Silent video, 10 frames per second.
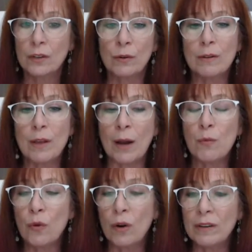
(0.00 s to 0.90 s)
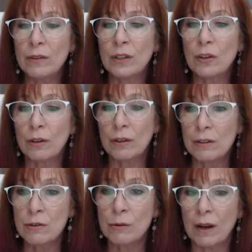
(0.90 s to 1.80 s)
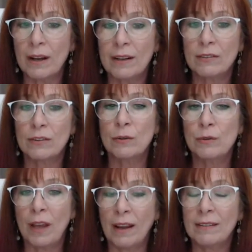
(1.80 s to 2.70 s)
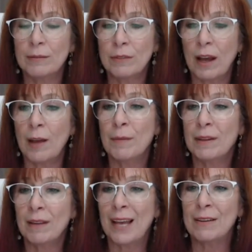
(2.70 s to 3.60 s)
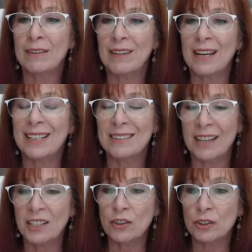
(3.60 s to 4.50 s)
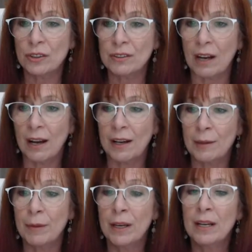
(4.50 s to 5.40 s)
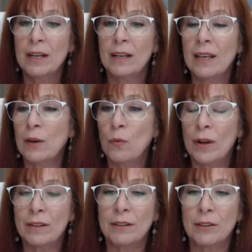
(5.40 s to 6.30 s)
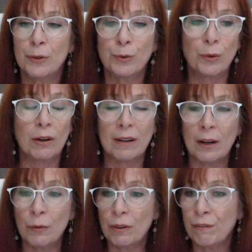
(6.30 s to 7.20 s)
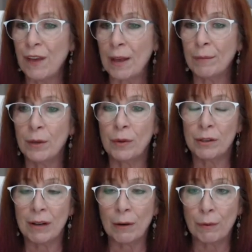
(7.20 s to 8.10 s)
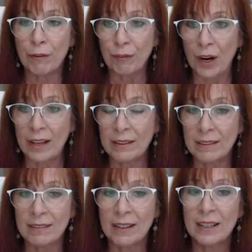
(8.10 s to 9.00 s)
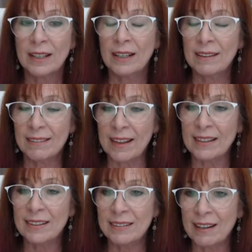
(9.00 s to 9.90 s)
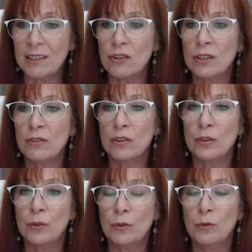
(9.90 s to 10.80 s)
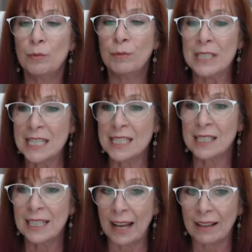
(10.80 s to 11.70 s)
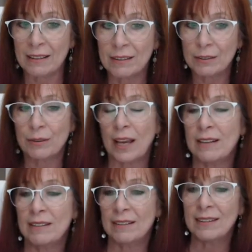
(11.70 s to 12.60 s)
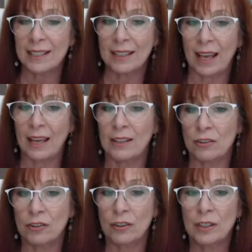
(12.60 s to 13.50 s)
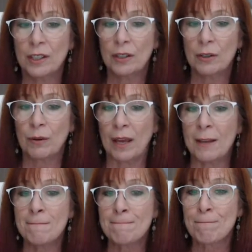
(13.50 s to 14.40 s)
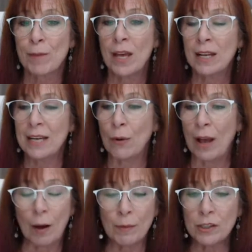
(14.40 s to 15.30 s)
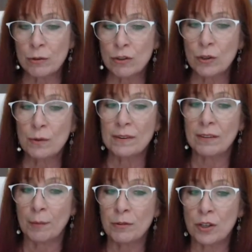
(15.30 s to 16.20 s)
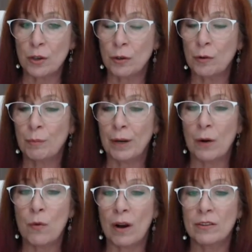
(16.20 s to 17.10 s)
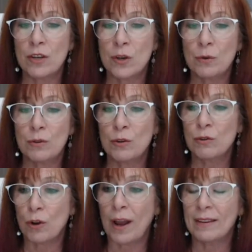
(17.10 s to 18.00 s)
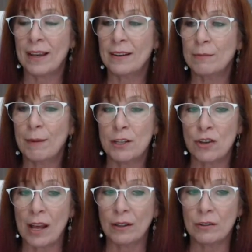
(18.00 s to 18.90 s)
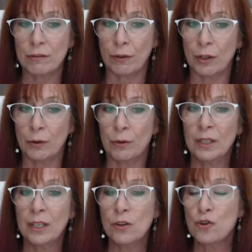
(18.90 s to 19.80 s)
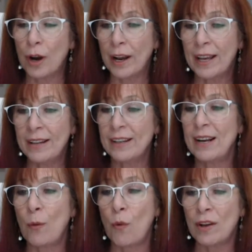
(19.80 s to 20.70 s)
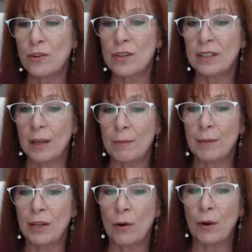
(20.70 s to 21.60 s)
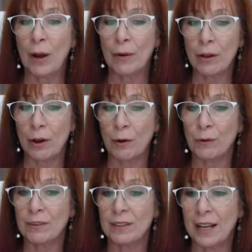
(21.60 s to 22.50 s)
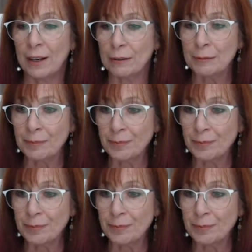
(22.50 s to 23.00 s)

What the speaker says: So I want to encourage you guys to take some time and set intentional time. Again, whether you are out with family, whether you're out with friends, and set an intention to disconnect, okay, disengage, okay? Now, how much you choose is up to you, but I want you to try it. That is my challenge for you. Try it, and I want you to let me know how it goes. Now,